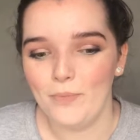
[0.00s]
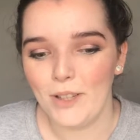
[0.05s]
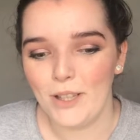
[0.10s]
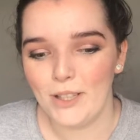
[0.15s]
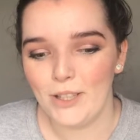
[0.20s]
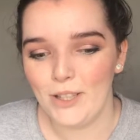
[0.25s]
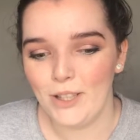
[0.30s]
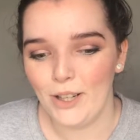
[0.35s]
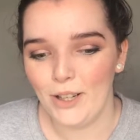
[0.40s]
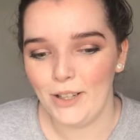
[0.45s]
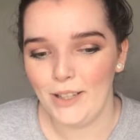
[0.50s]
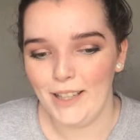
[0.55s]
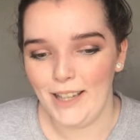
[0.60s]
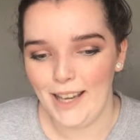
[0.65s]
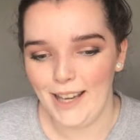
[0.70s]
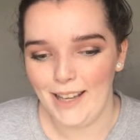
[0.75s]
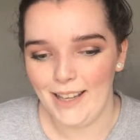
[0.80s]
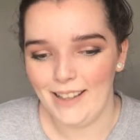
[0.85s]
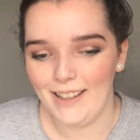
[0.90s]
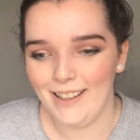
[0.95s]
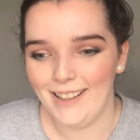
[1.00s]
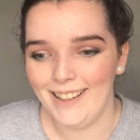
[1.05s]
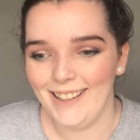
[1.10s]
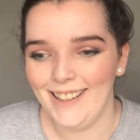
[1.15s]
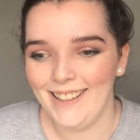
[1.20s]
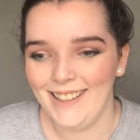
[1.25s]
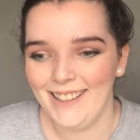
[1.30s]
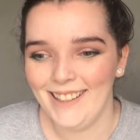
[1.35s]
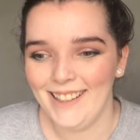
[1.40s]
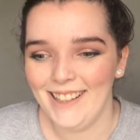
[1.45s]
So yeah.
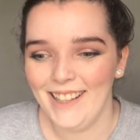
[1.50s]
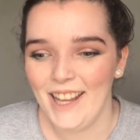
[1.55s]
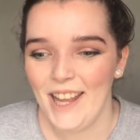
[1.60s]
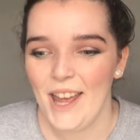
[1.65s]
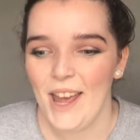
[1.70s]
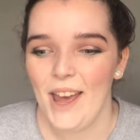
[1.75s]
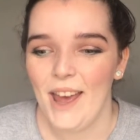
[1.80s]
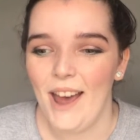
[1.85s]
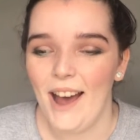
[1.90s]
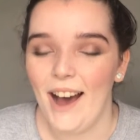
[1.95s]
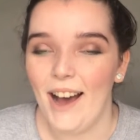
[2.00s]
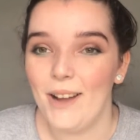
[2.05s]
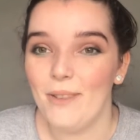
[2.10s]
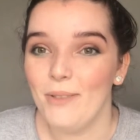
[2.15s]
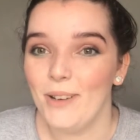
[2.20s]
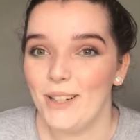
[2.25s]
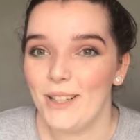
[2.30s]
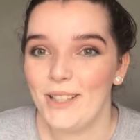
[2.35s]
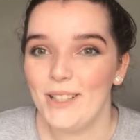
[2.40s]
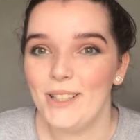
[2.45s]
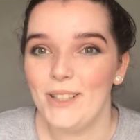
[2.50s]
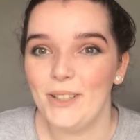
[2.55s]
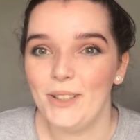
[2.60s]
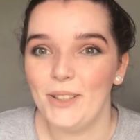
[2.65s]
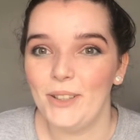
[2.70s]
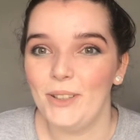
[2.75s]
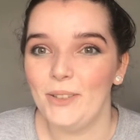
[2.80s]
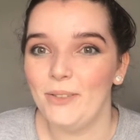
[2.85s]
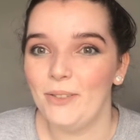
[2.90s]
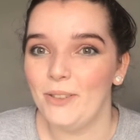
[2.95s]
I wanted
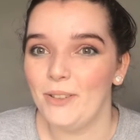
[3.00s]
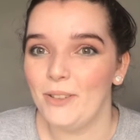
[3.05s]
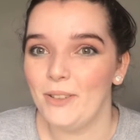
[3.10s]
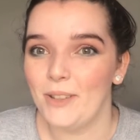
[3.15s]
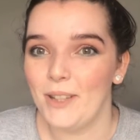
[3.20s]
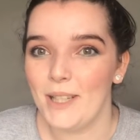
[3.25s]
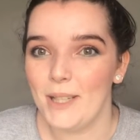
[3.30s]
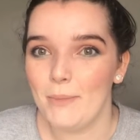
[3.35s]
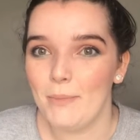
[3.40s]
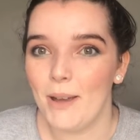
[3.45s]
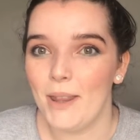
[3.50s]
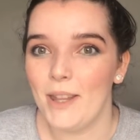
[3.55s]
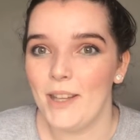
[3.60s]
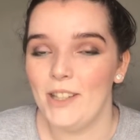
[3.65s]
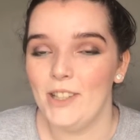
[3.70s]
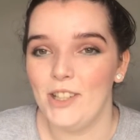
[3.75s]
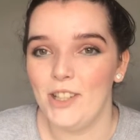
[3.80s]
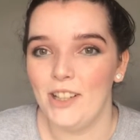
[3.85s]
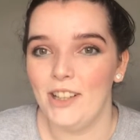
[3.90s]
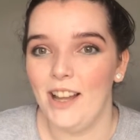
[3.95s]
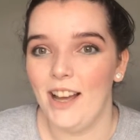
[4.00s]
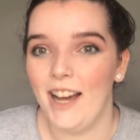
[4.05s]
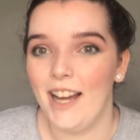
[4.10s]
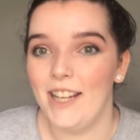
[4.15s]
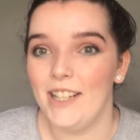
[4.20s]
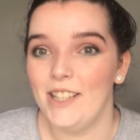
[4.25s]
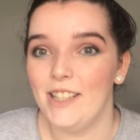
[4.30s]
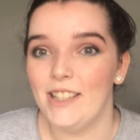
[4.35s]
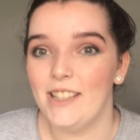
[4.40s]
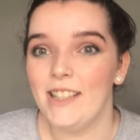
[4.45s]
to, for this month of
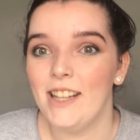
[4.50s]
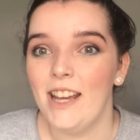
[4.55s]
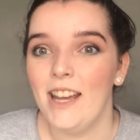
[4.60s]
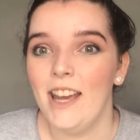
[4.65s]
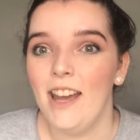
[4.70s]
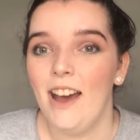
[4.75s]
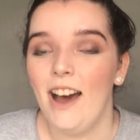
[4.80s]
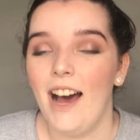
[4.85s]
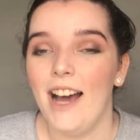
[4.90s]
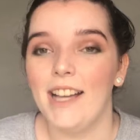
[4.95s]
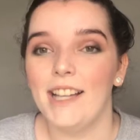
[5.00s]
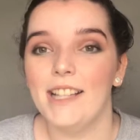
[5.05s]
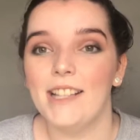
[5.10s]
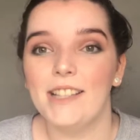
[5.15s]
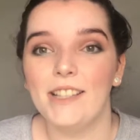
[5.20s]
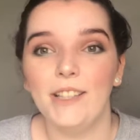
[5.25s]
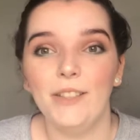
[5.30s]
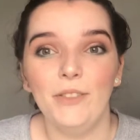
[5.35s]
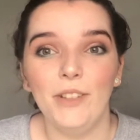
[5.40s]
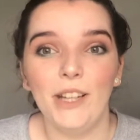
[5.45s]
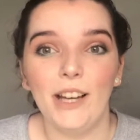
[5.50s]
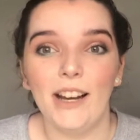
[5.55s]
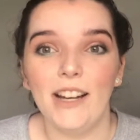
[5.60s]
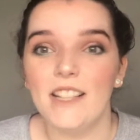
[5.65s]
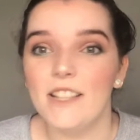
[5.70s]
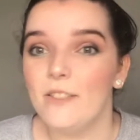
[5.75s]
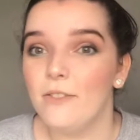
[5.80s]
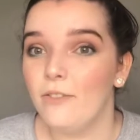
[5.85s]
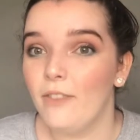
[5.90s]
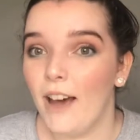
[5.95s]
July, just, I guess, give you
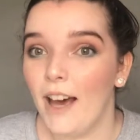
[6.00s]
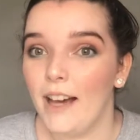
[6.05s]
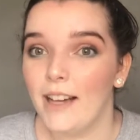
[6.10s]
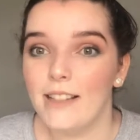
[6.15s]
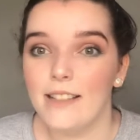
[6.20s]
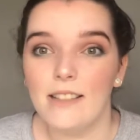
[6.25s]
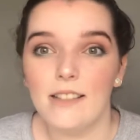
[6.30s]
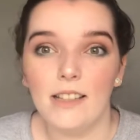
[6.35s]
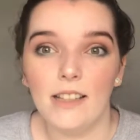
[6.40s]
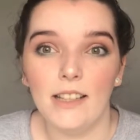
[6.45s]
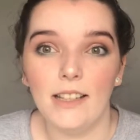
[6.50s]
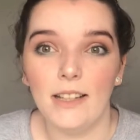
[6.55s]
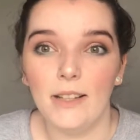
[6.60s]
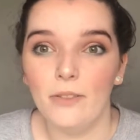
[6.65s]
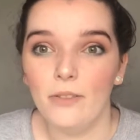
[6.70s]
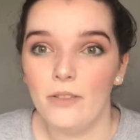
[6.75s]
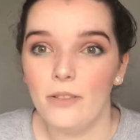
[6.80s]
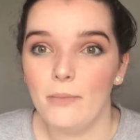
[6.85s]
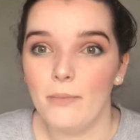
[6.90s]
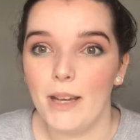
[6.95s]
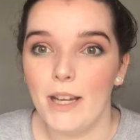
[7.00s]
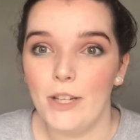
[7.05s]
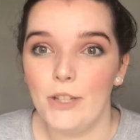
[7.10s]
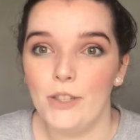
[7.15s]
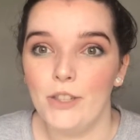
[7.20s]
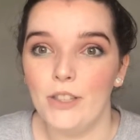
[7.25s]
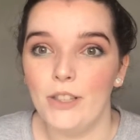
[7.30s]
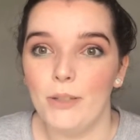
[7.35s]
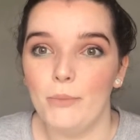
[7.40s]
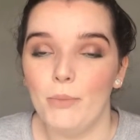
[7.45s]
guys facts and
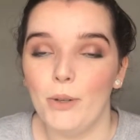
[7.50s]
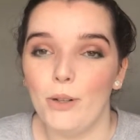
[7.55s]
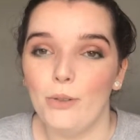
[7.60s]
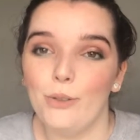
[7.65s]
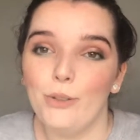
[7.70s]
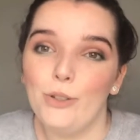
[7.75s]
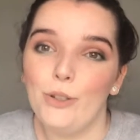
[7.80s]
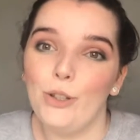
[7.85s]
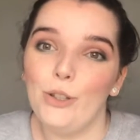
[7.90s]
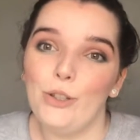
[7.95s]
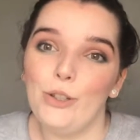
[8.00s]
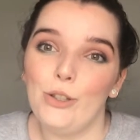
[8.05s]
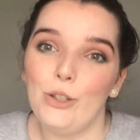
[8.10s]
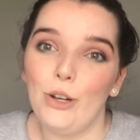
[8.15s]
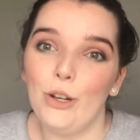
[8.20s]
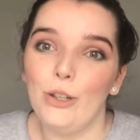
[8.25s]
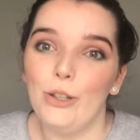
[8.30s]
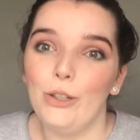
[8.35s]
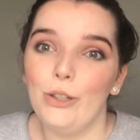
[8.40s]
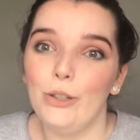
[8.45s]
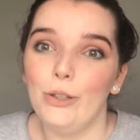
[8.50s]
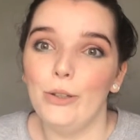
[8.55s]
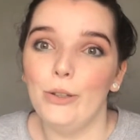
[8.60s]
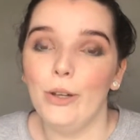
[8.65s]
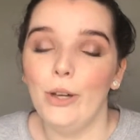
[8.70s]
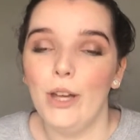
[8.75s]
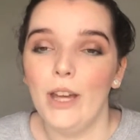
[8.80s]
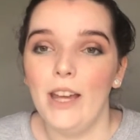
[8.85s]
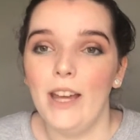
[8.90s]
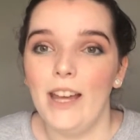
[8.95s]
information, but also show you
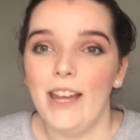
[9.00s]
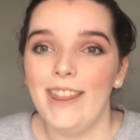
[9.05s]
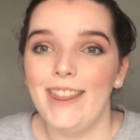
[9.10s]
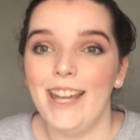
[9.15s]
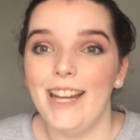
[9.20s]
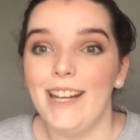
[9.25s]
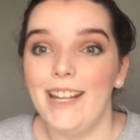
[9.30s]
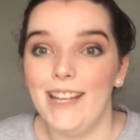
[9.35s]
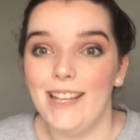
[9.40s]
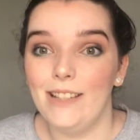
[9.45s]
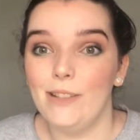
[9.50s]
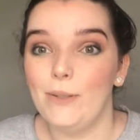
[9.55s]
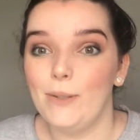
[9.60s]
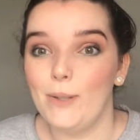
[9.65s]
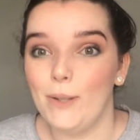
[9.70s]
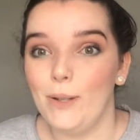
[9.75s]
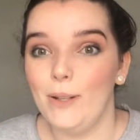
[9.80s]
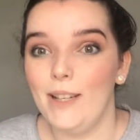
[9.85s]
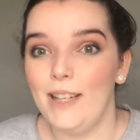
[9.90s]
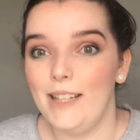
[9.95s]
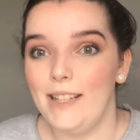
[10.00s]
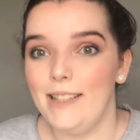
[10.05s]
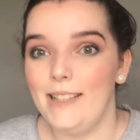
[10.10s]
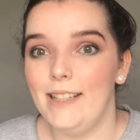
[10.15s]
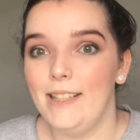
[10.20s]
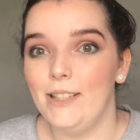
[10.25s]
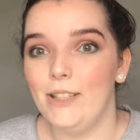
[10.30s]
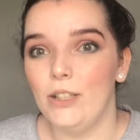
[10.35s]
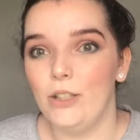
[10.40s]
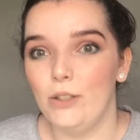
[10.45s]
that it is so
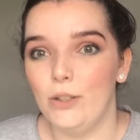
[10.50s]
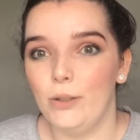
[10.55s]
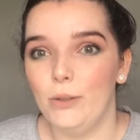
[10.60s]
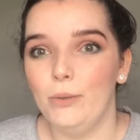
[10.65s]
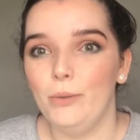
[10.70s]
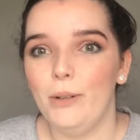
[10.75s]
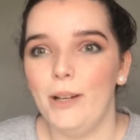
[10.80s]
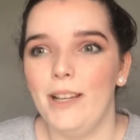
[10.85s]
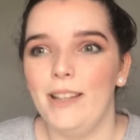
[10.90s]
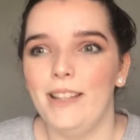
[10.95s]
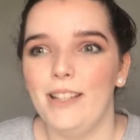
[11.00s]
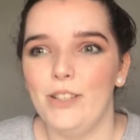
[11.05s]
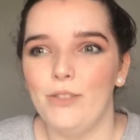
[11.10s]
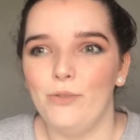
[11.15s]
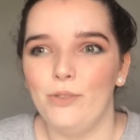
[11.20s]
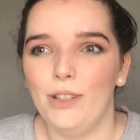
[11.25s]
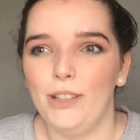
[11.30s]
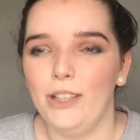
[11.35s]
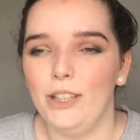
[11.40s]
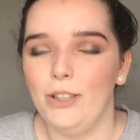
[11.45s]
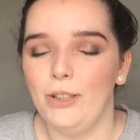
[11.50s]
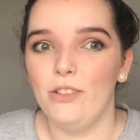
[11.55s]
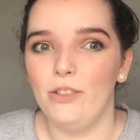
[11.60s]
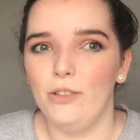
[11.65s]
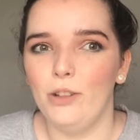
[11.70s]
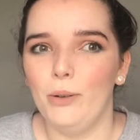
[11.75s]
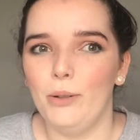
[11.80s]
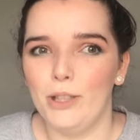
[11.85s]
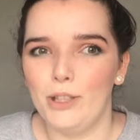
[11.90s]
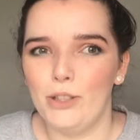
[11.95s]
easy to do, and there's really
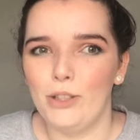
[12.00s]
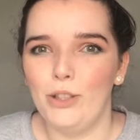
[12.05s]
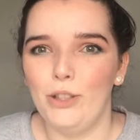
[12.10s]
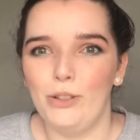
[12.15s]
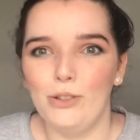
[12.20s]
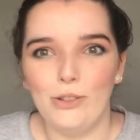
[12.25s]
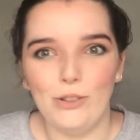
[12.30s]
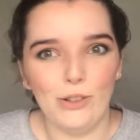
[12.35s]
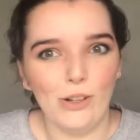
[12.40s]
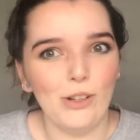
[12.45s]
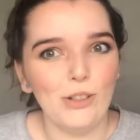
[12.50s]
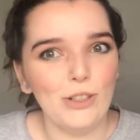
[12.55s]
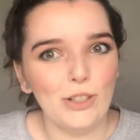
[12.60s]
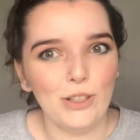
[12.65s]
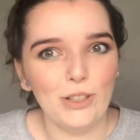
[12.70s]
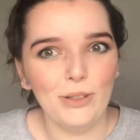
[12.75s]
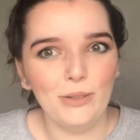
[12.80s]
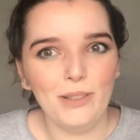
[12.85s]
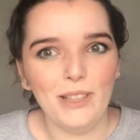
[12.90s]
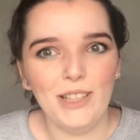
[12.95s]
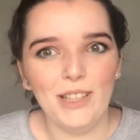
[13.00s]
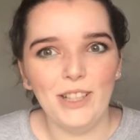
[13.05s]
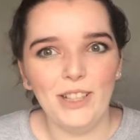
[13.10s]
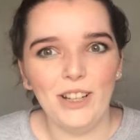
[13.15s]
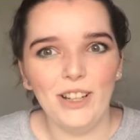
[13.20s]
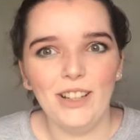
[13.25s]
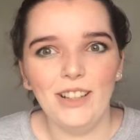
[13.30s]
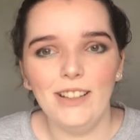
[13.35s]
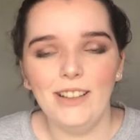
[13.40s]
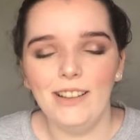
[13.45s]
no excuse not to do it, you
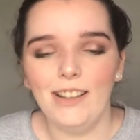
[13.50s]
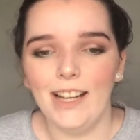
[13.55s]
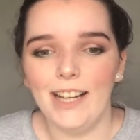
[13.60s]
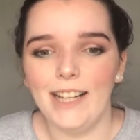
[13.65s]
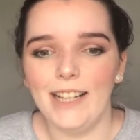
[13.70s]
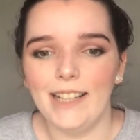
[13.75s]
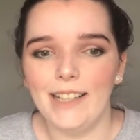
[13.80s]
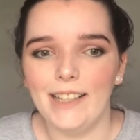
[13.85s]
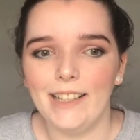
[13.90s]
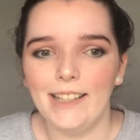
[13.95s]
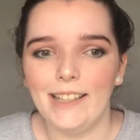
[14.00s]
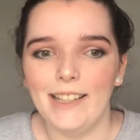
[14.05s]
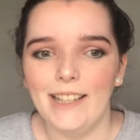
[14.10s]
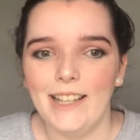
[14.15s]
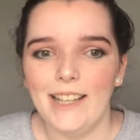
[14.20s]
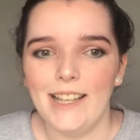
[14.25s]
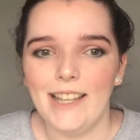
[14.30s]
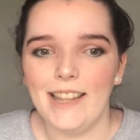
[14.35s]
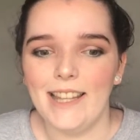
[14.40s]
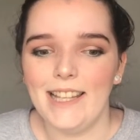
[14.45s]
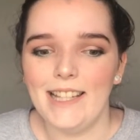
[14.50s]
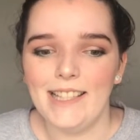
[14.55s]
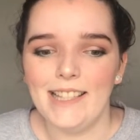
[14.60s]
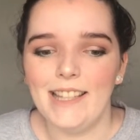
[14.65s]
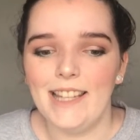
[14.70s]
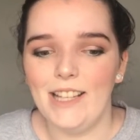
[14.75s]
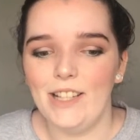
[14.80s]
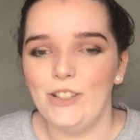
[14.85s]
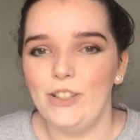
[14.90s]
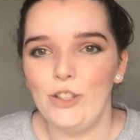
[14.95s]
know? These
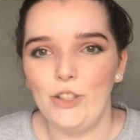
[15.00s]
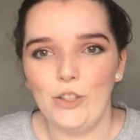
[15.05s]
things are